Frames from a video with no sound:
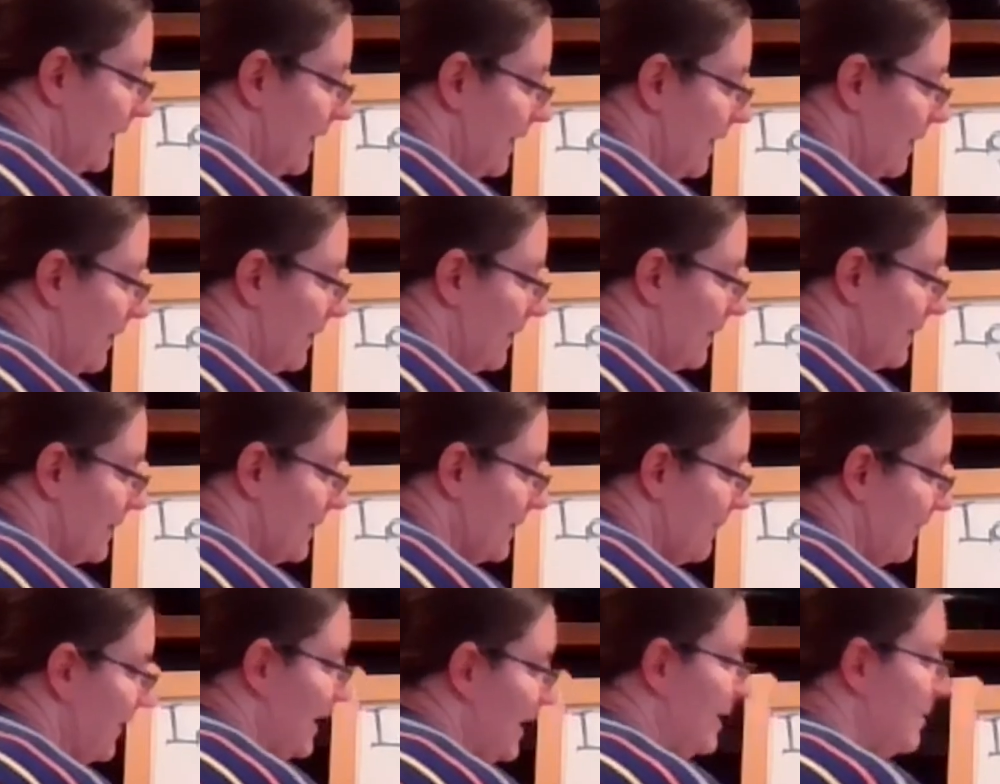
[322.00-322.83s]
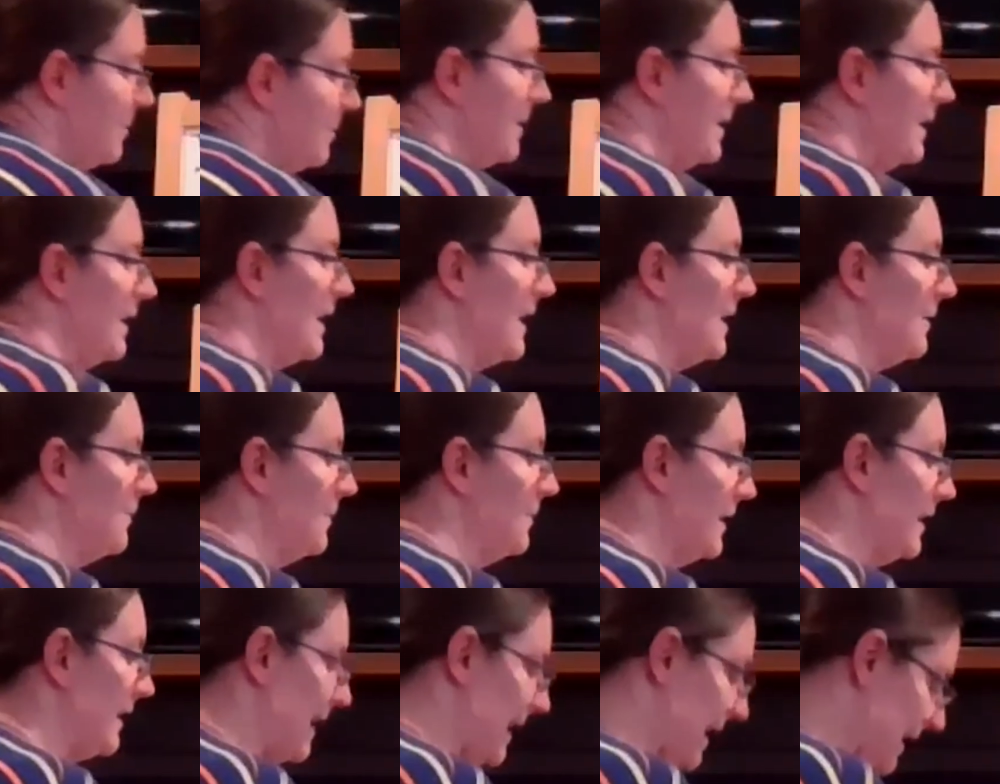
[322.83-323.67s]
here, and some feet. But again, we're
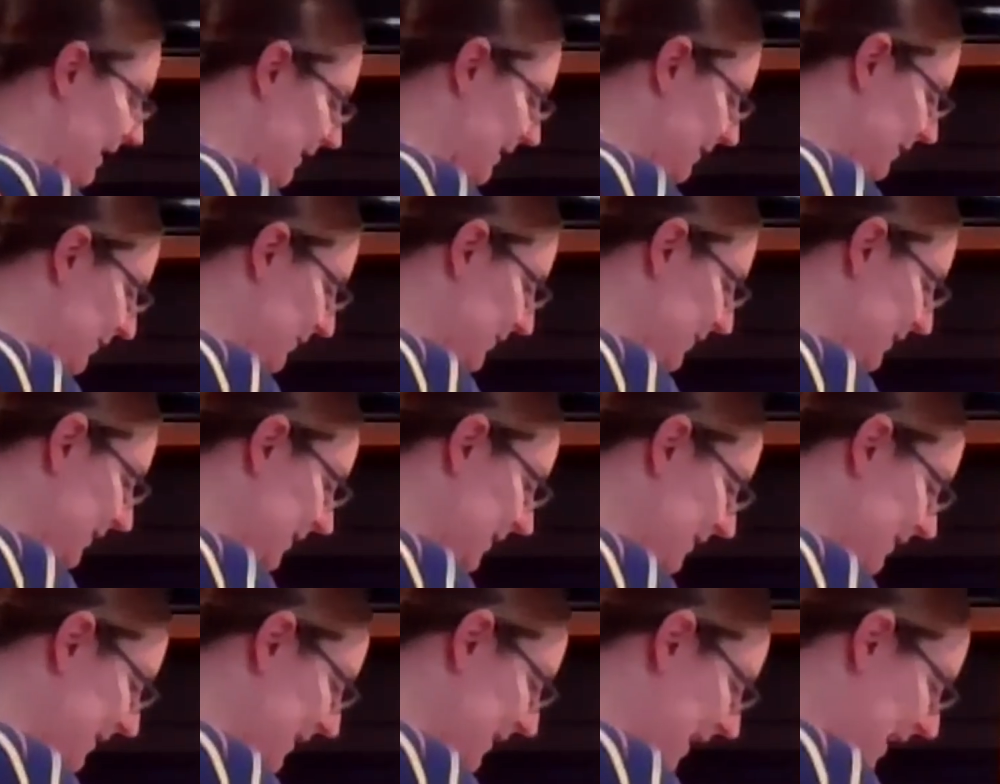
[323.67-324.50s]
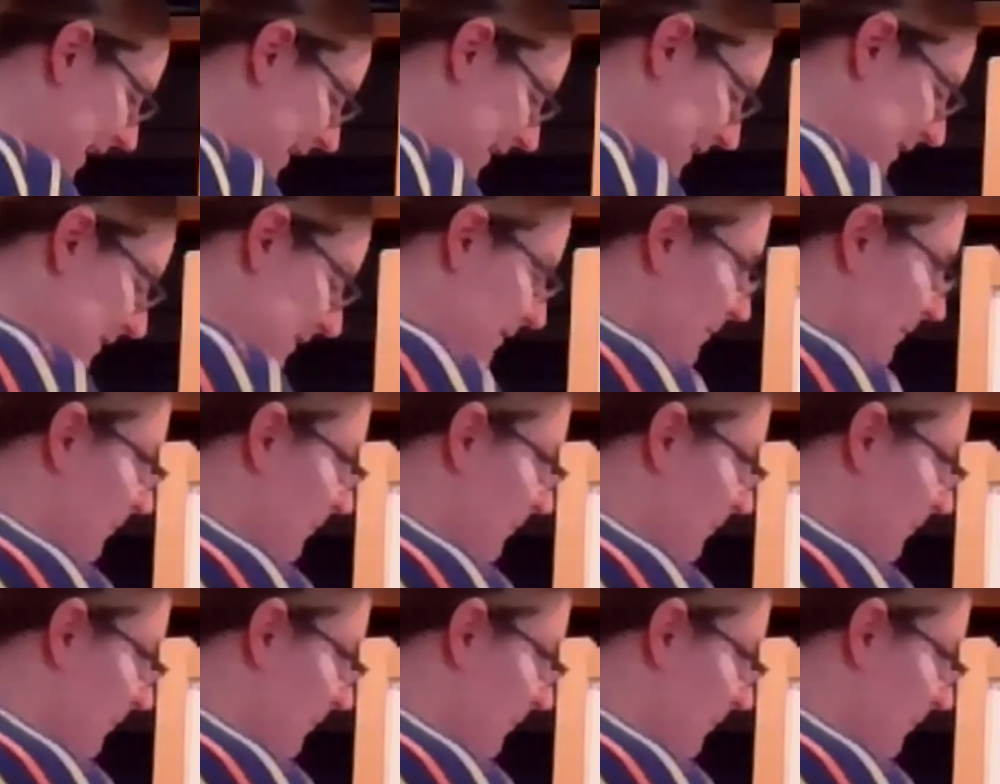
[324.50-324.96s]
gonna add in those zigzags